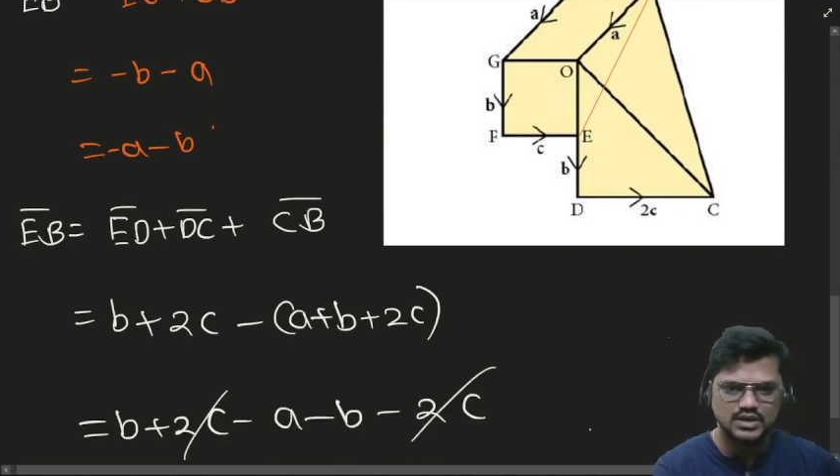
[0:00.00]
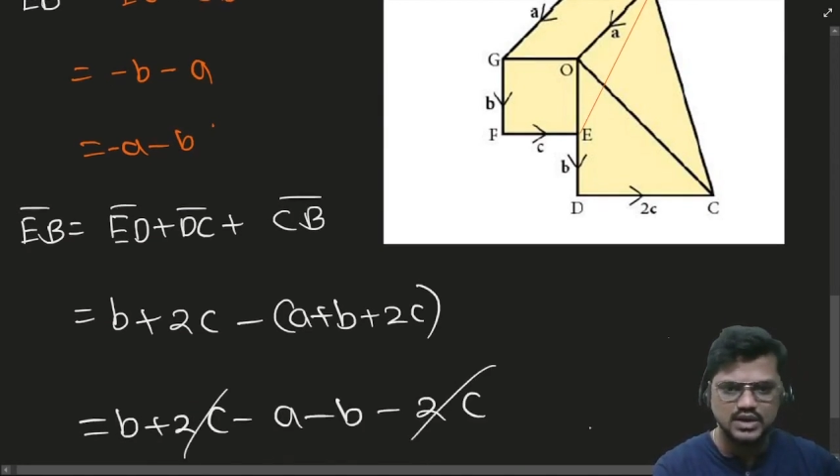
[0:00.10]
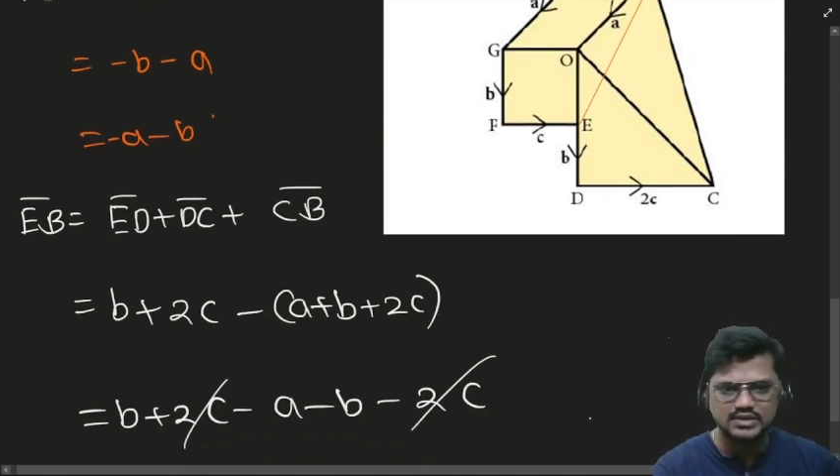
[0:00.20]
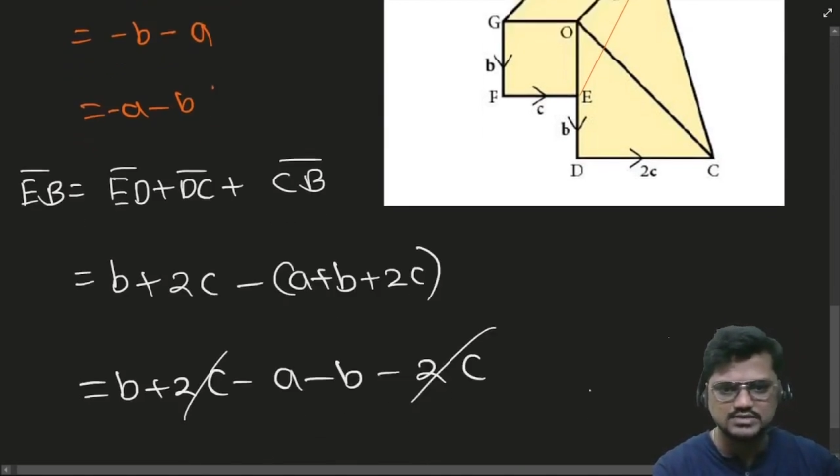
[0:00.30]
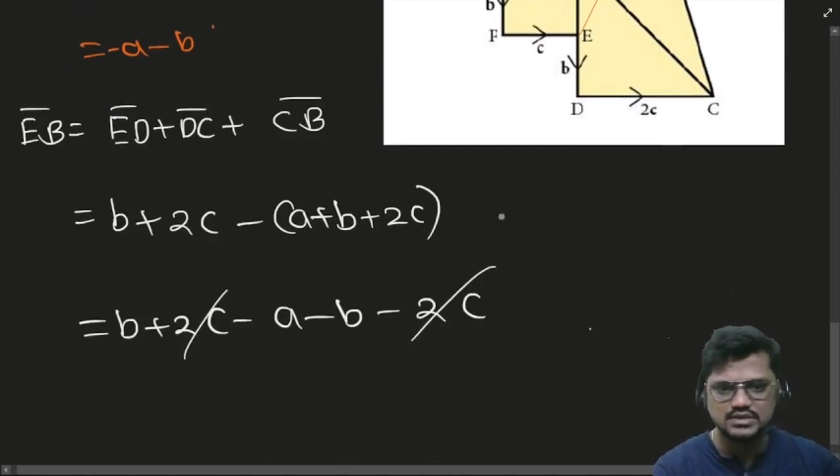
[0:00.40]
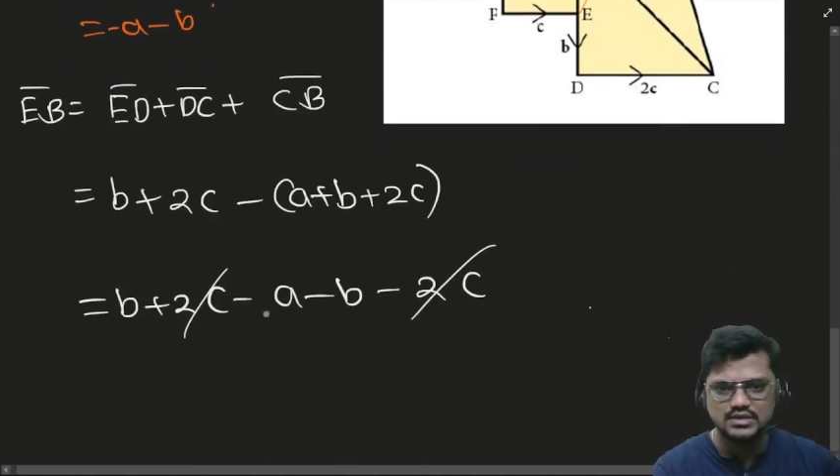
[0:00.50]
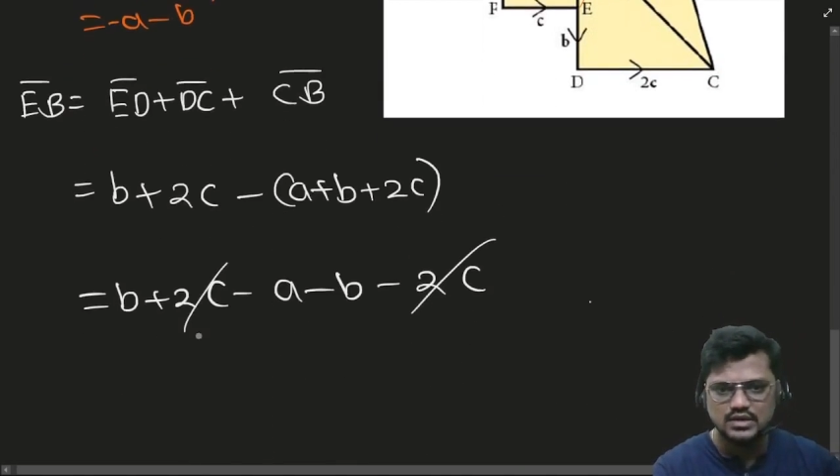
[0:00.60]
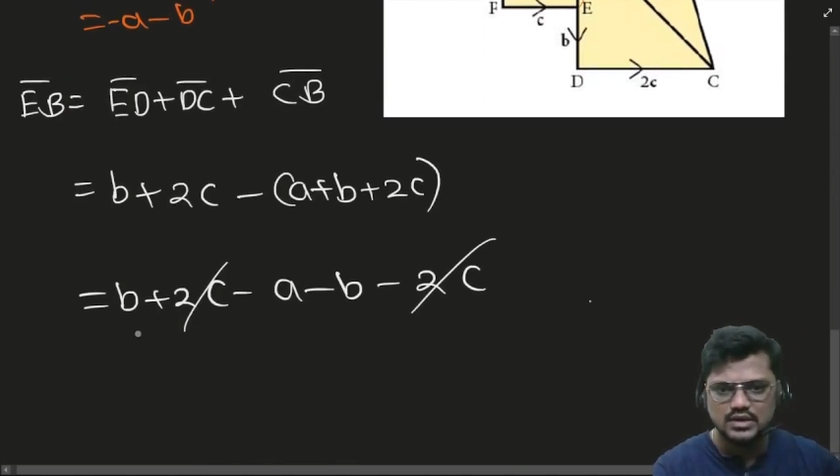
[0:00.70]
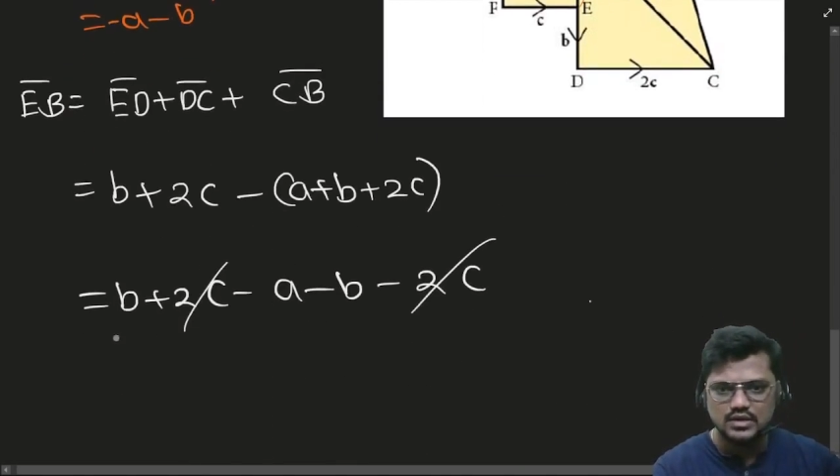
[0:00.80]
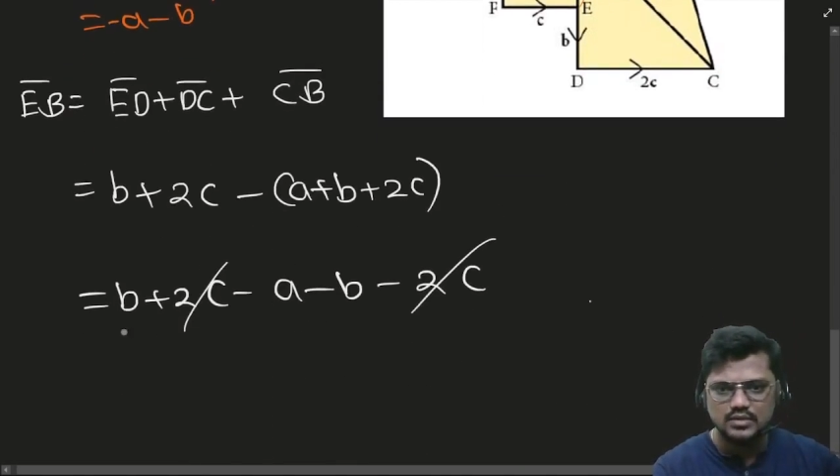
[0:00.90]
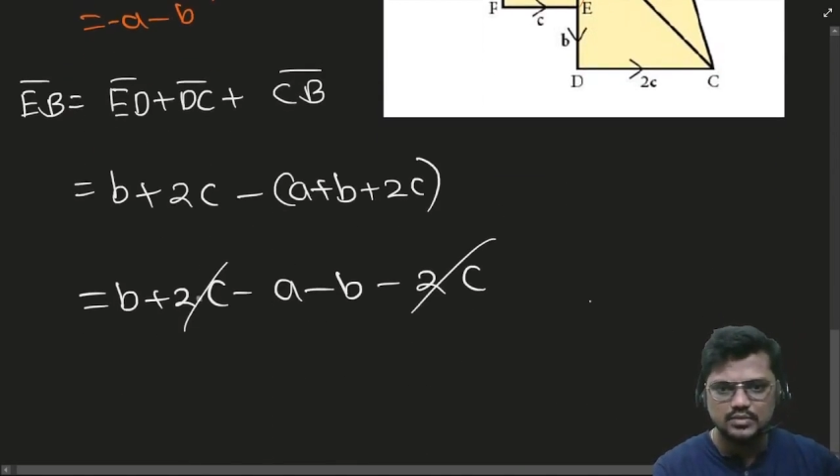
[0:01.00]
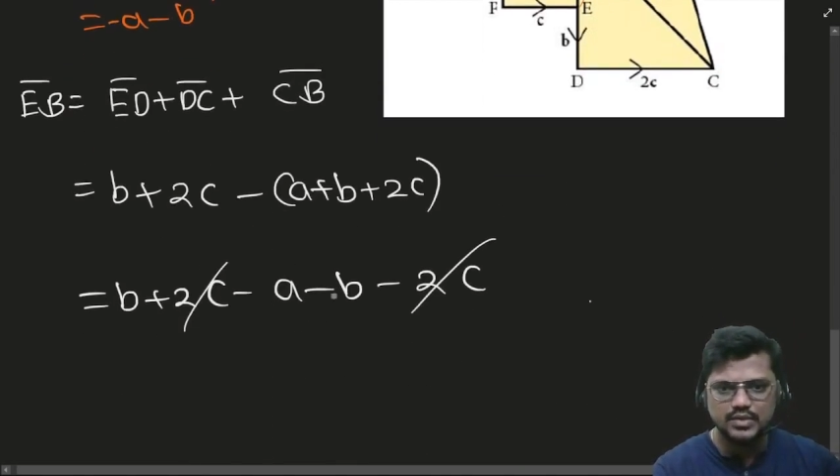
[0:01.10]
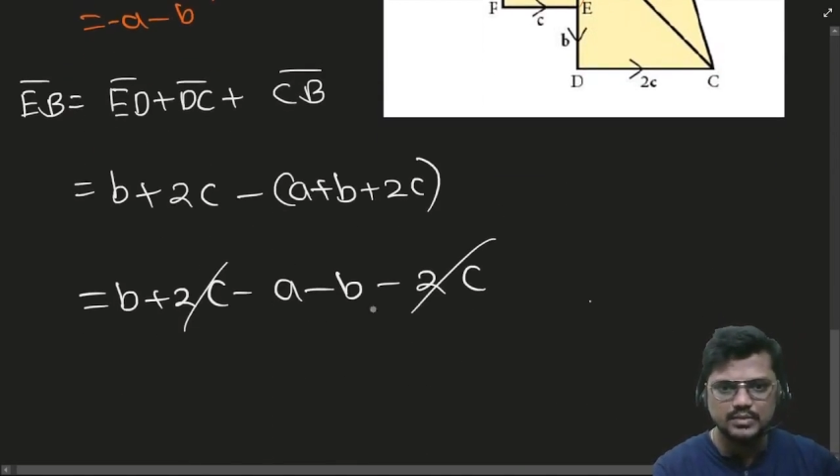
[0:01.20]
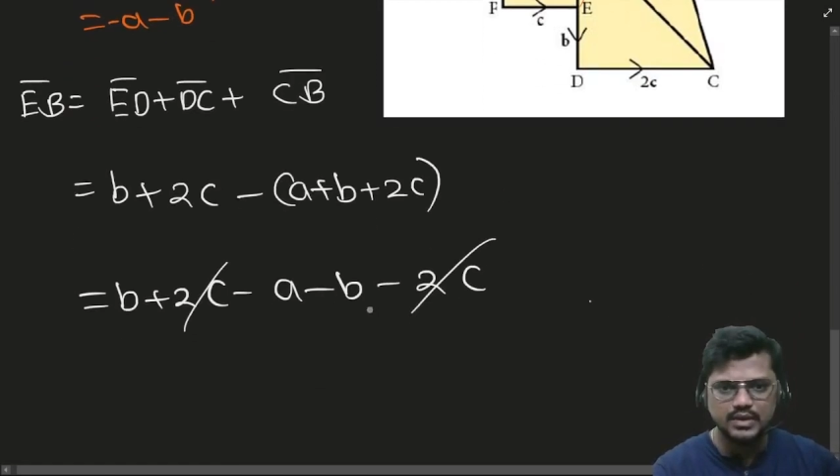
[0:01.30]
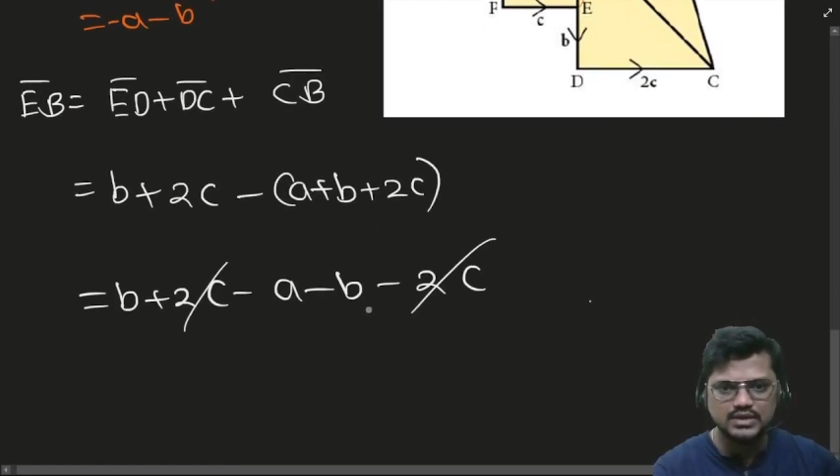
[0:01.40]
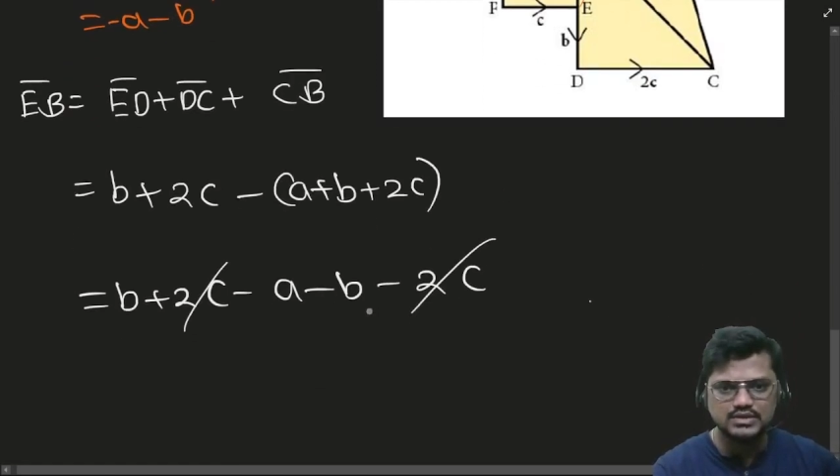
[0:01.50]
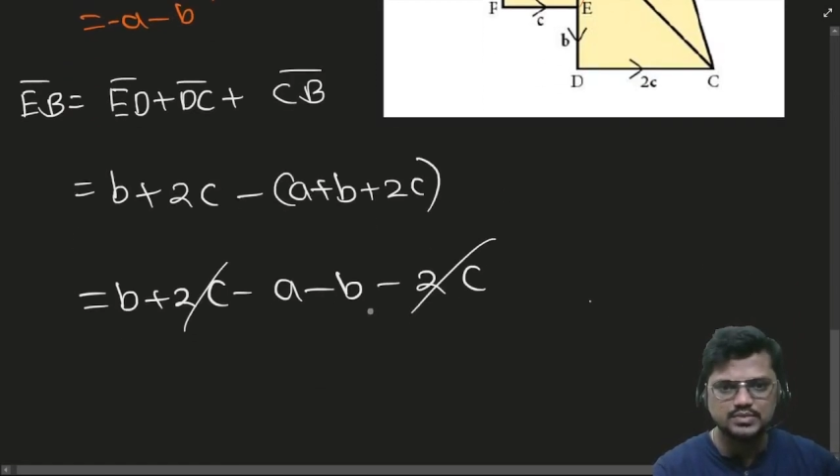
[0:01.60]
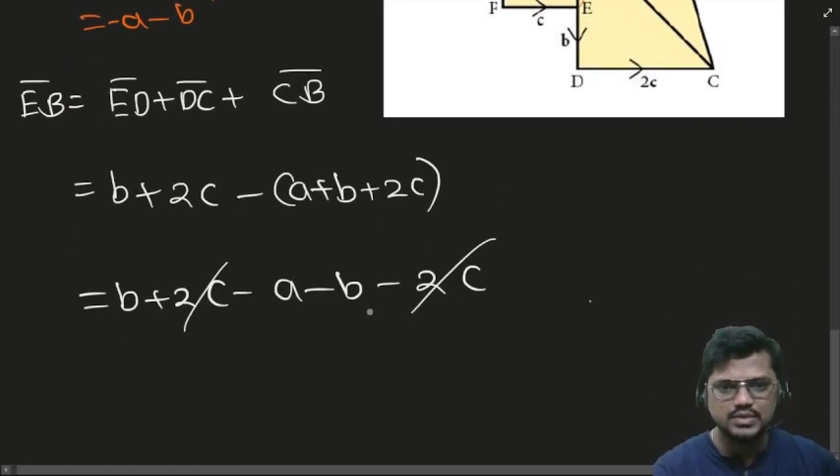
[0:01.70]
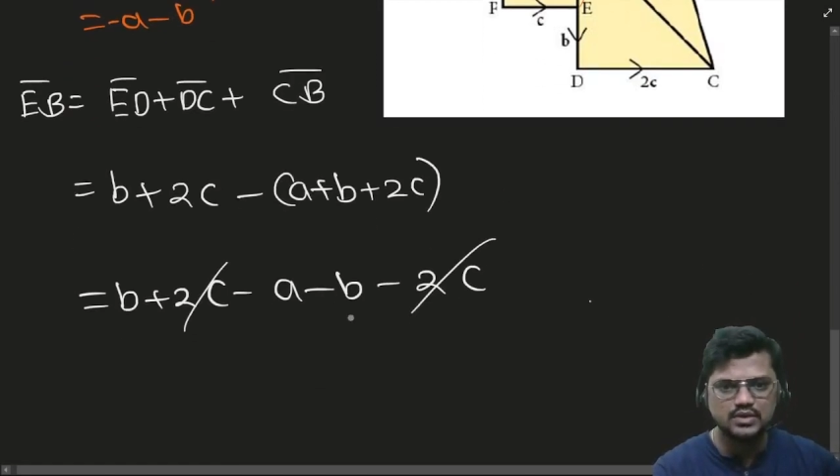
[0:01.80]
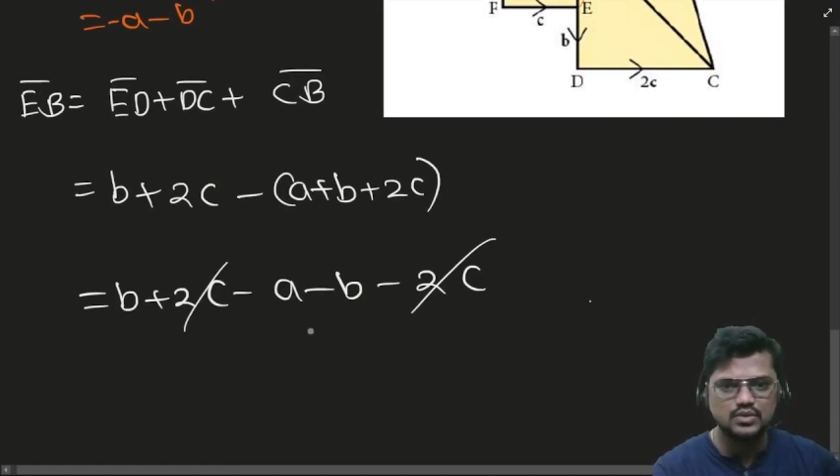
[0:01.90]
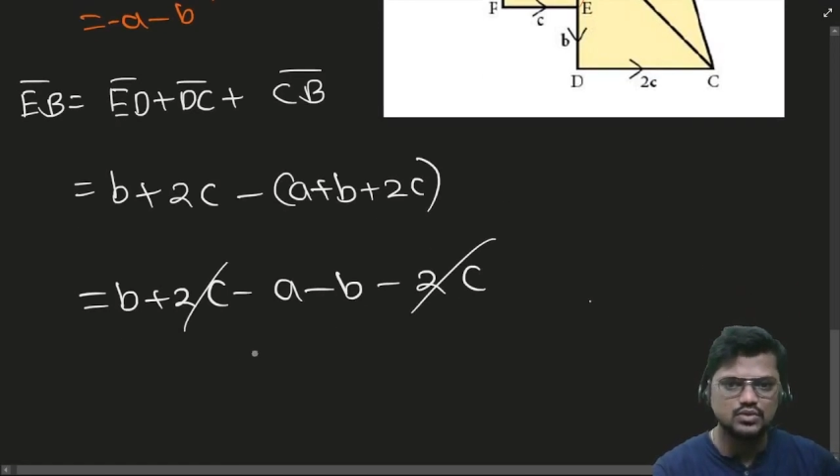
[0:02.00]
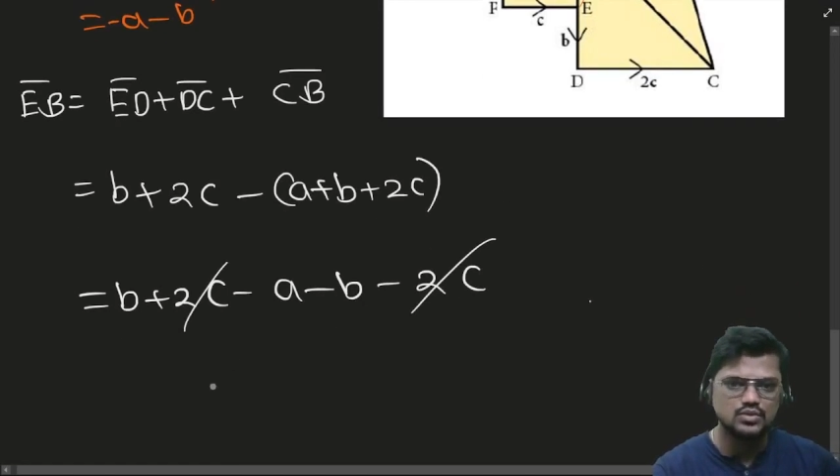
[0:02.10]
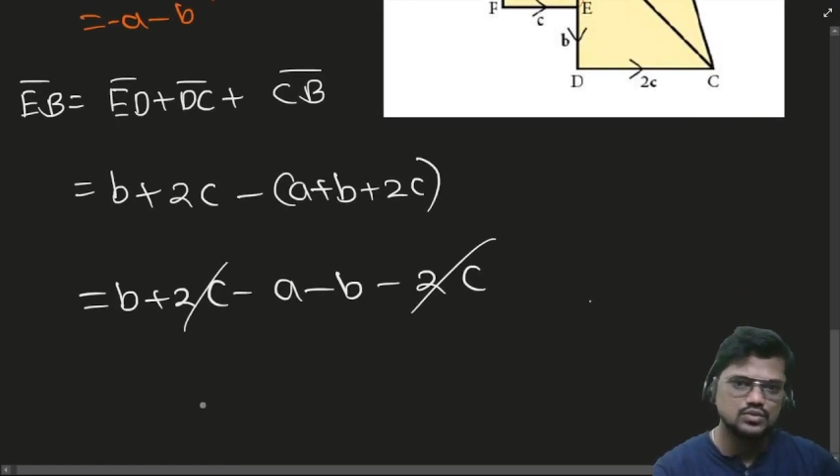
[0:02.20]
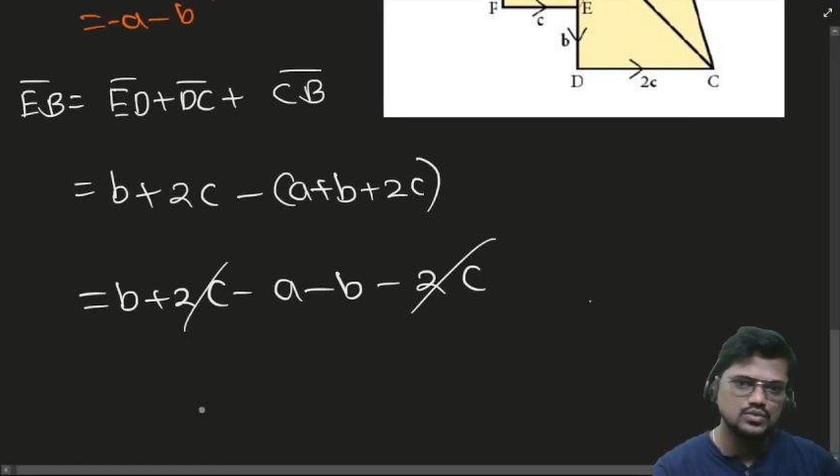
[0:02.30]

cancelled. B minus B. Oh,